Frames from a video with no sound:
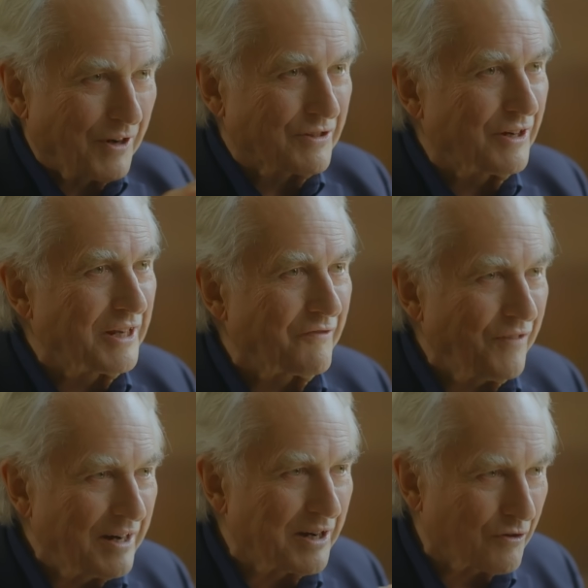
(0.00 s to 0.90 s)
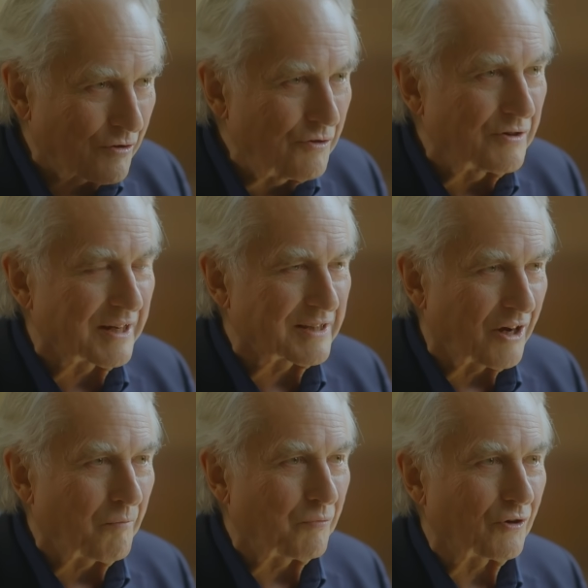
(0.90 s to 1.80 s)
embryo. It's only a very crude
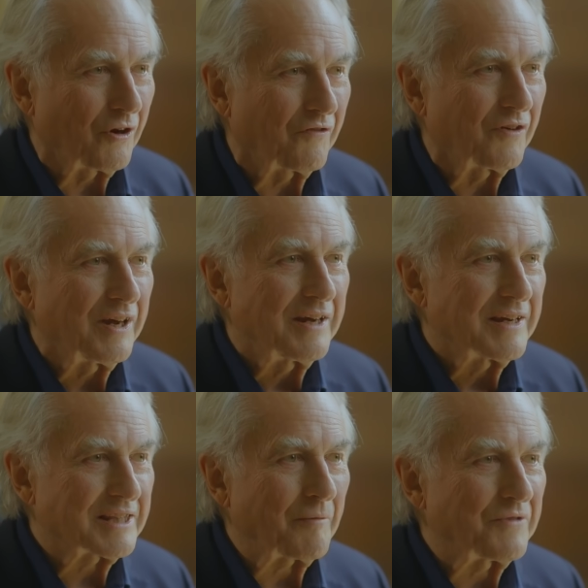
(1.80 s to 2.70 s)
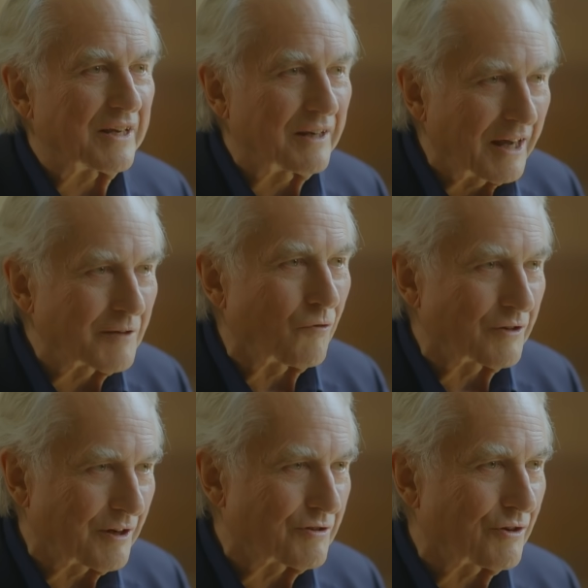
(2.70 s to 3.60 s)
example of something like
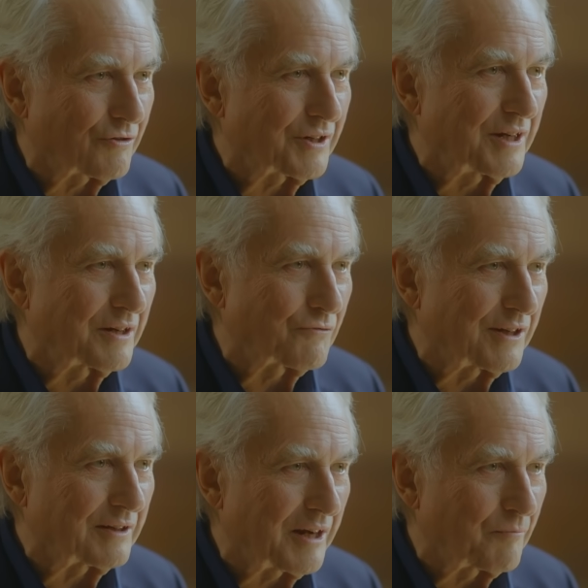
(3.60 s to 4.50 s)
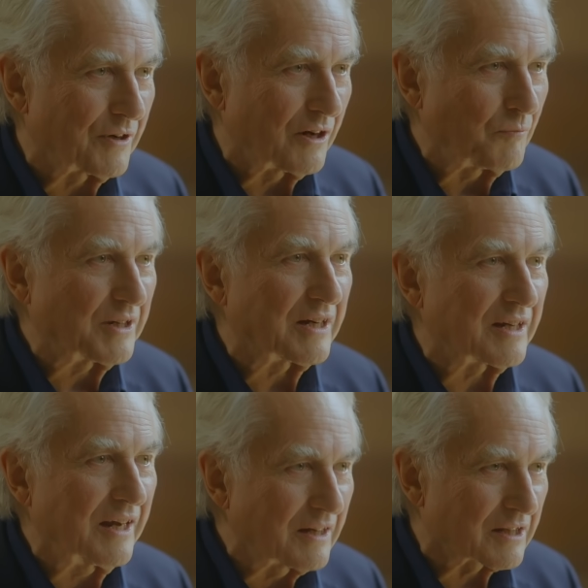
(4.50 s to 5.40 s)
what goes on in a real embryo, but
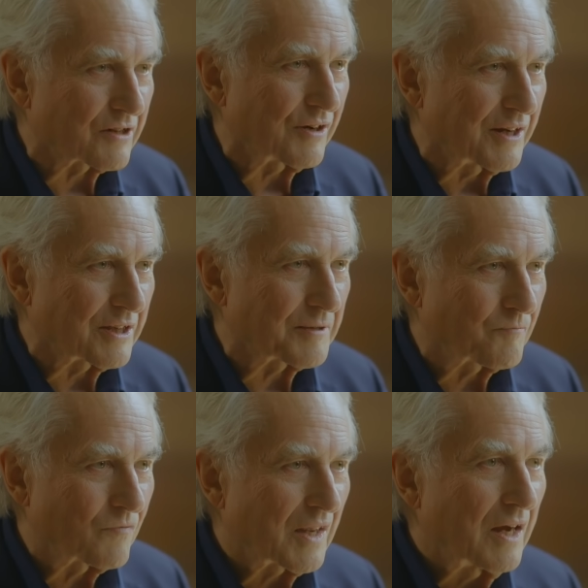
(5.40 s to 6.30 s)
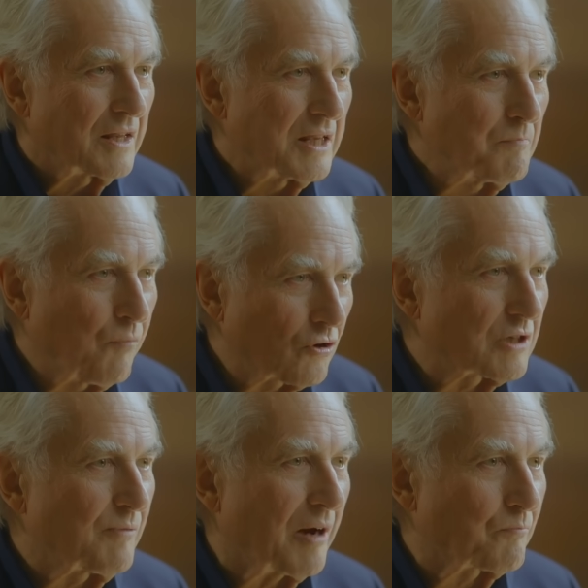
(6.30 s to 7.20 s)
it illustrates the
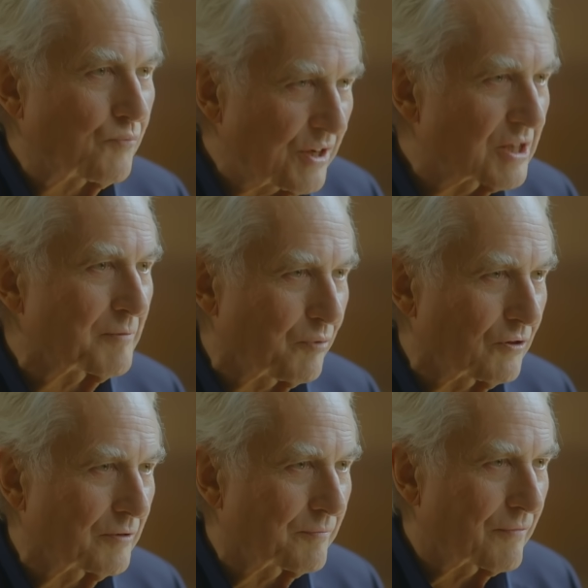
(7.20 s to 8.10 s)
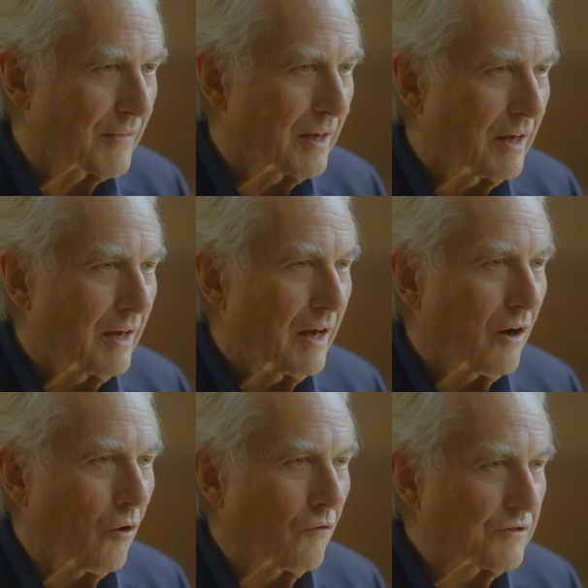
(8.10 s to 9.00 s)
bottom up principle
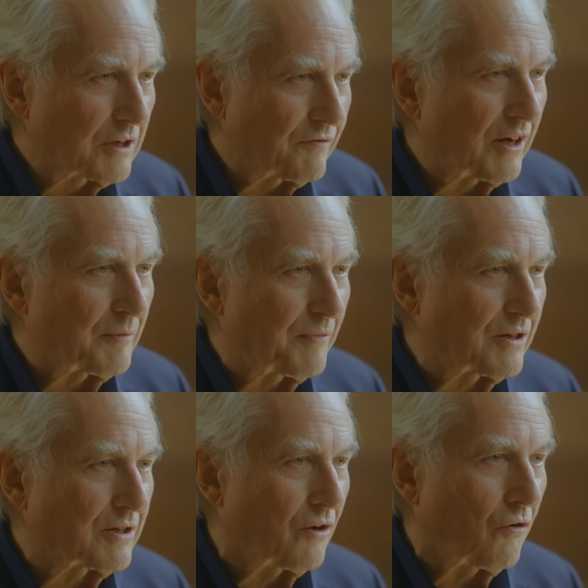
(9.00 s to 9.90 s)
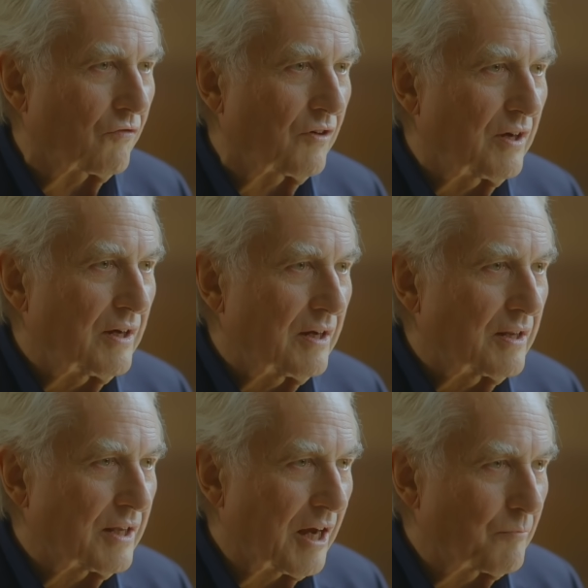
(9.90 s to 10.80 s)
of the development of
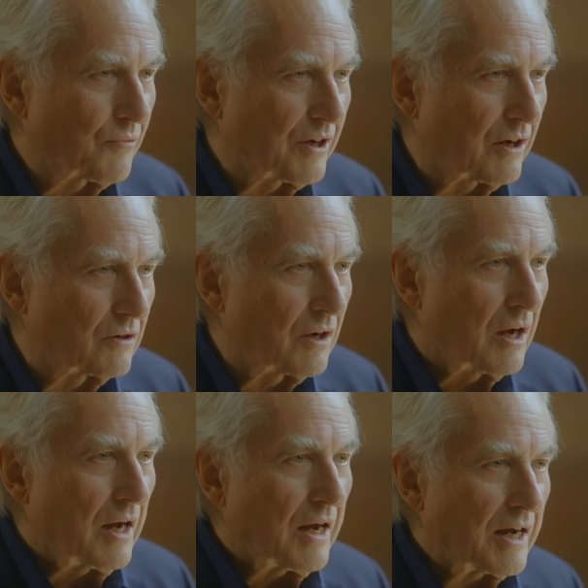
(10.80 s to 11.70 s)
the embryo.